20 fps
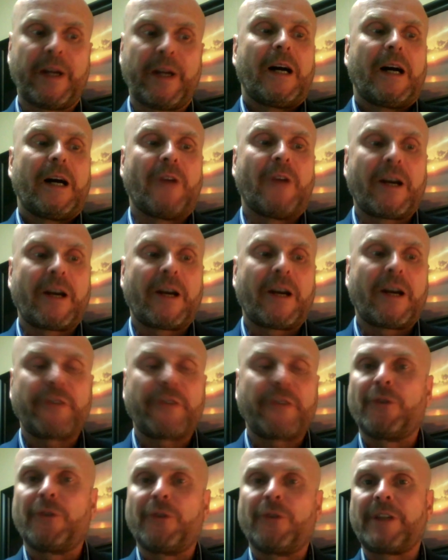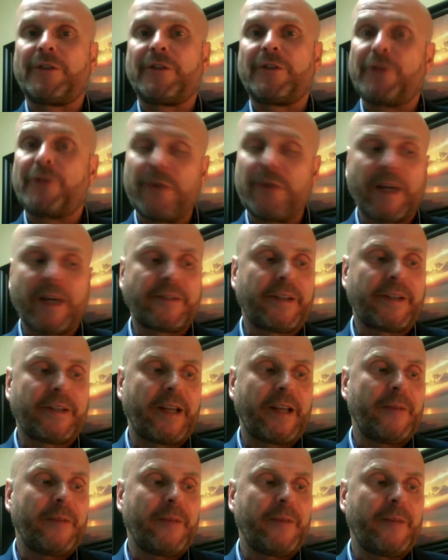A lot of us are looking to do that
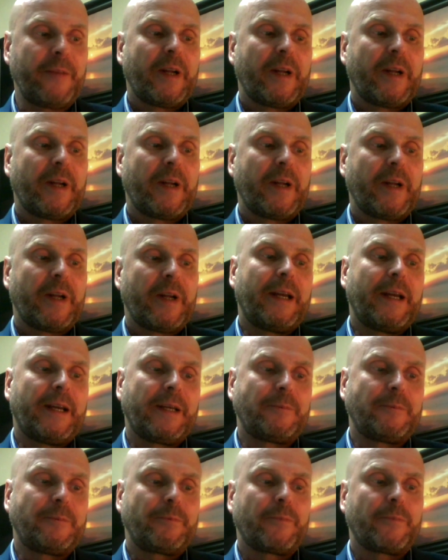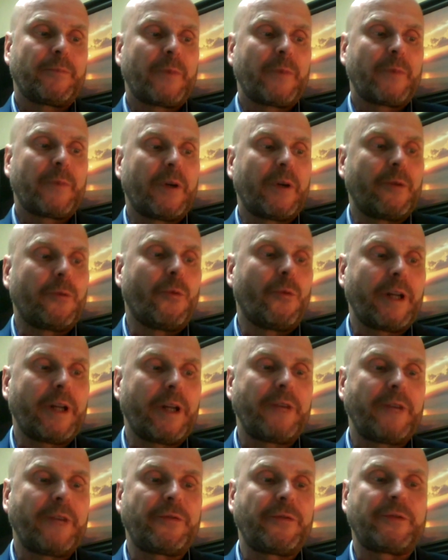today. And
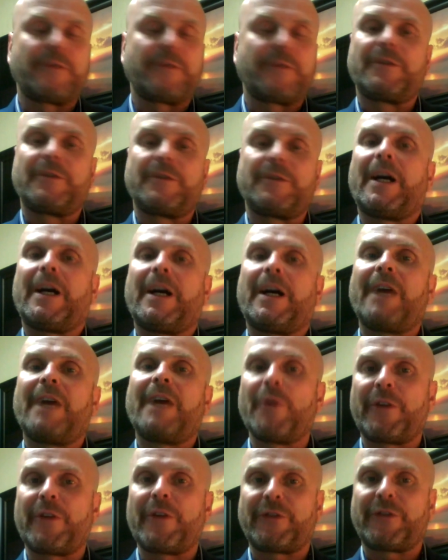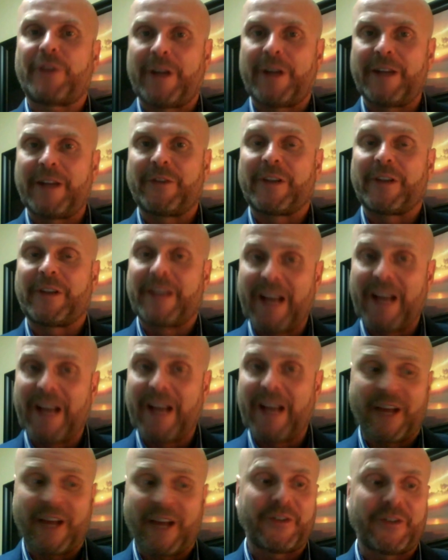what I've have with us today is a
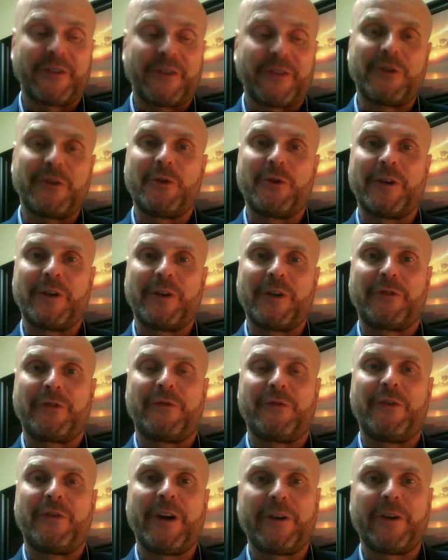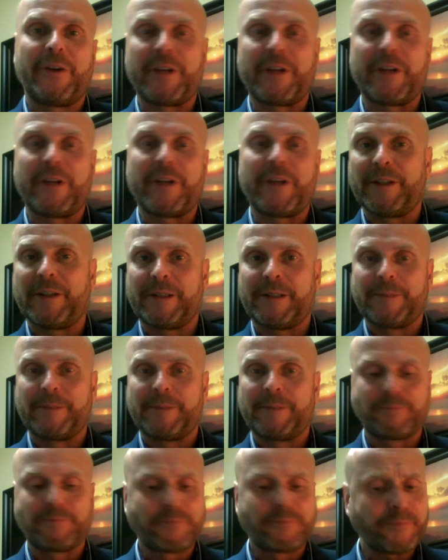guest who is very
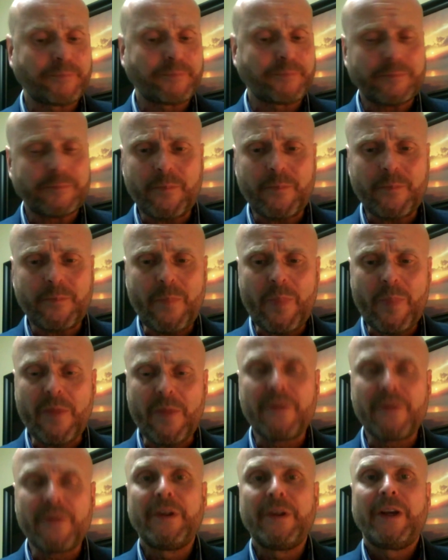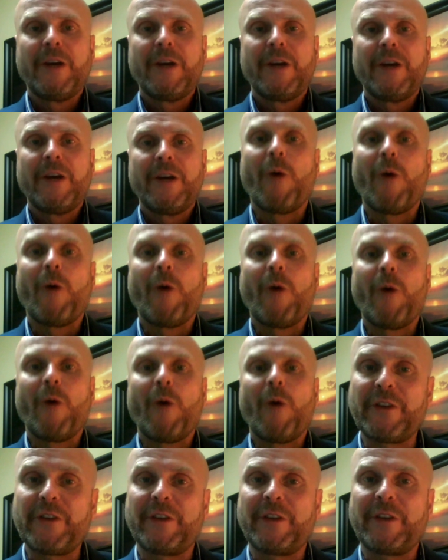um, well
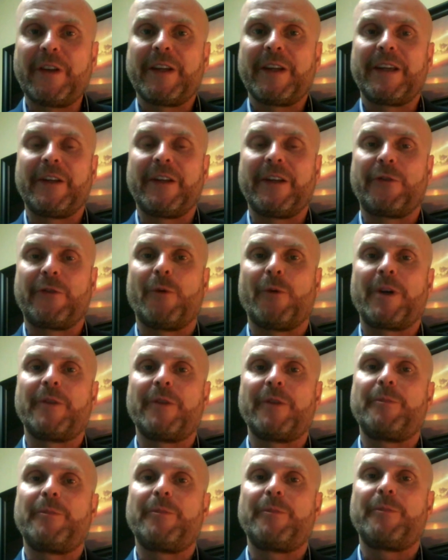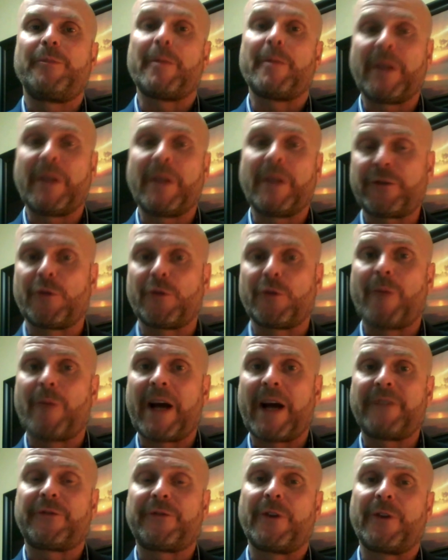seasoned. He's one of he's been on Mentor
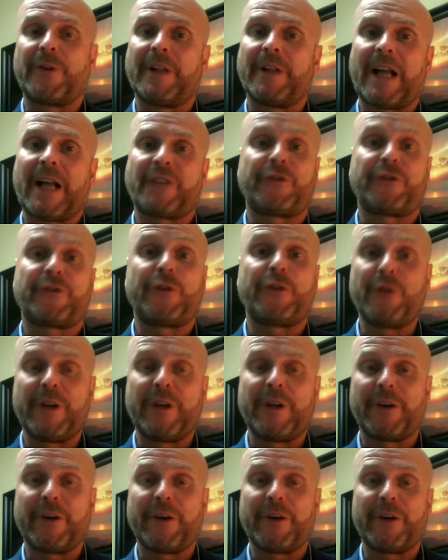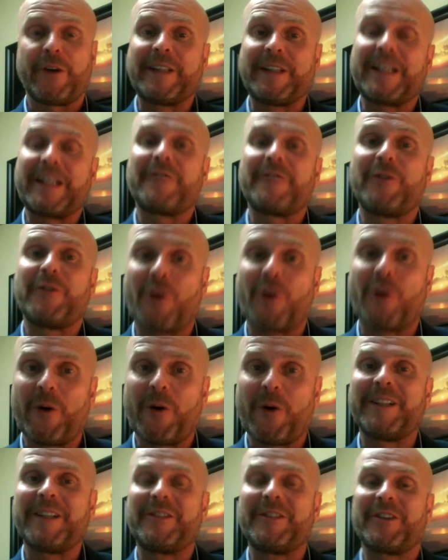Mind for the last two years. He didn't even know
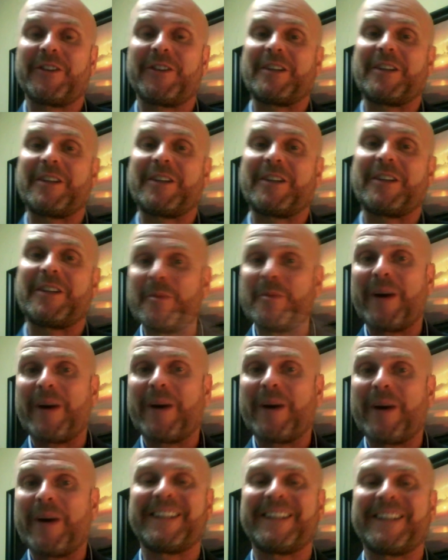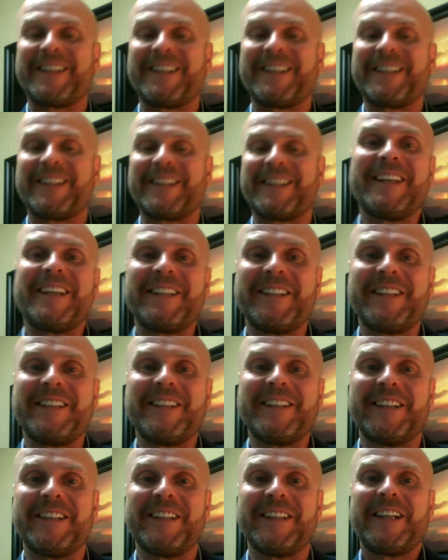it until I told him about it in
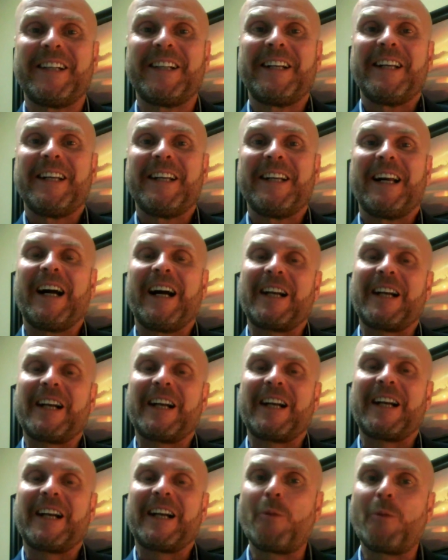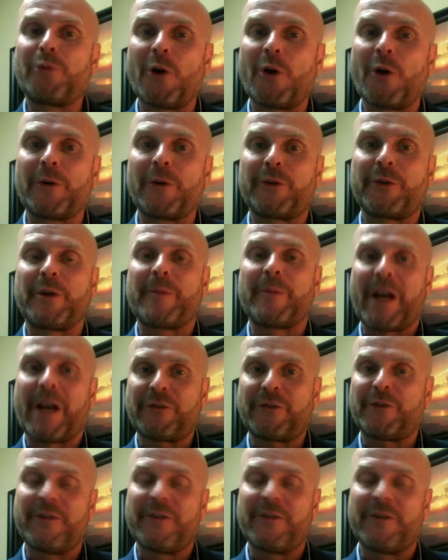uh, at a Go Pro Recruiting
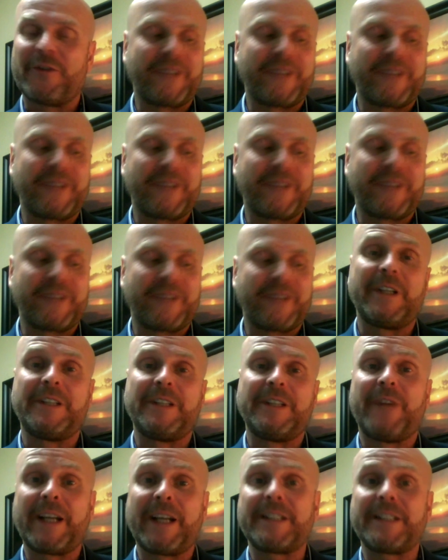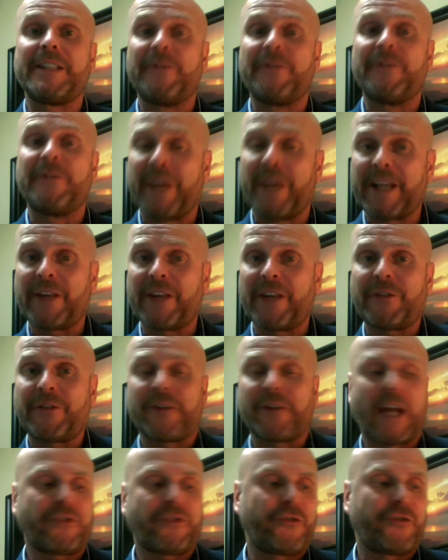Mastery event in, in Vegas
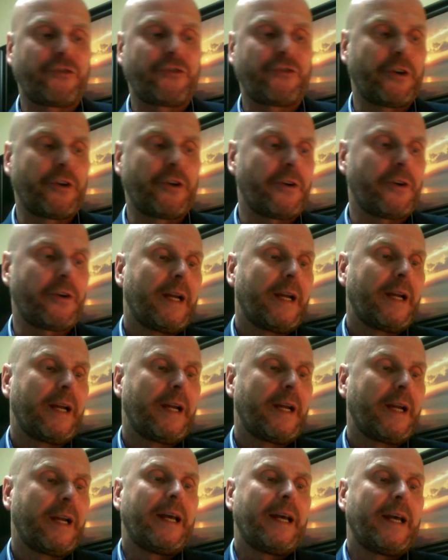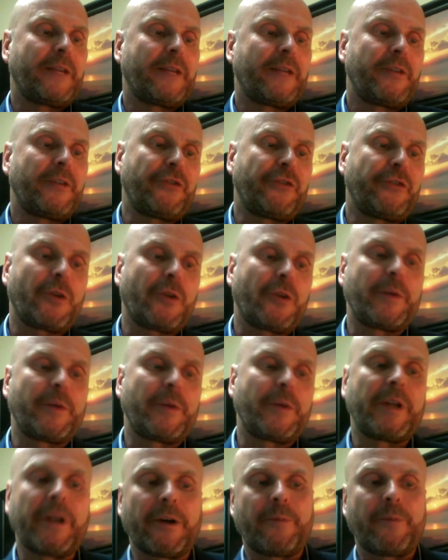last year. And this gentleman
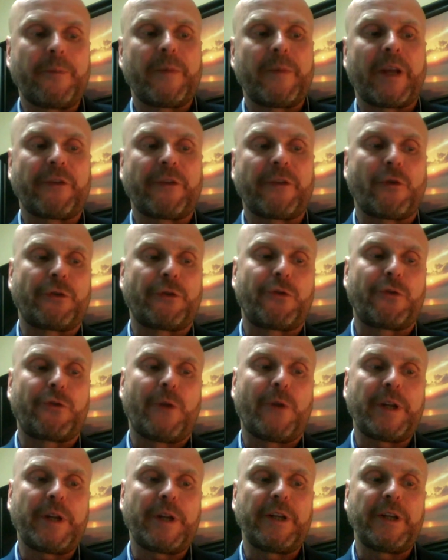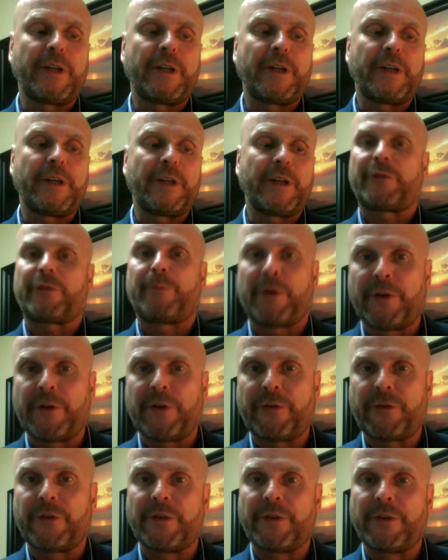here has over 20 years
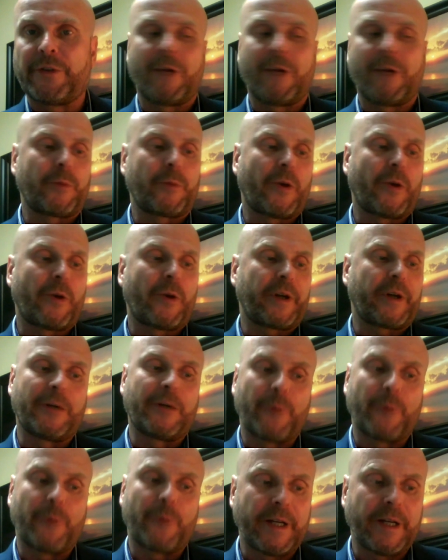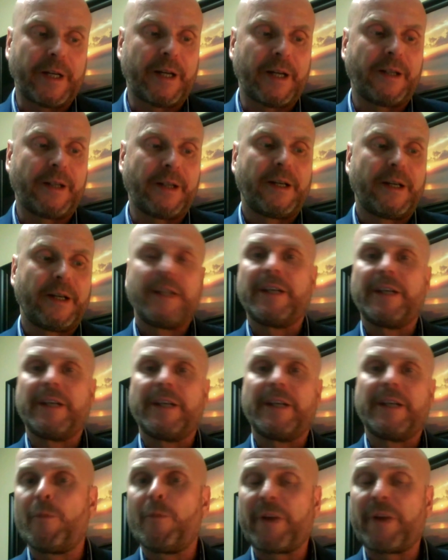experience in the network marketing arena in a
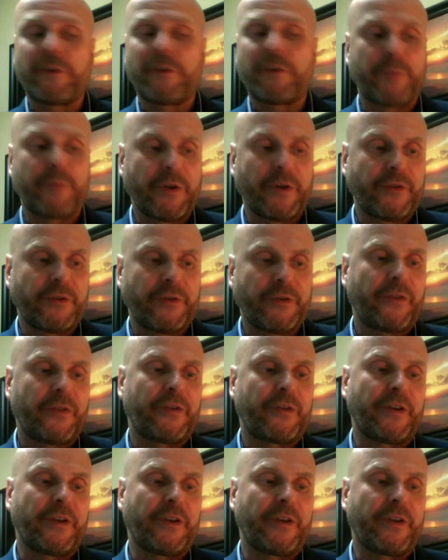home-based business.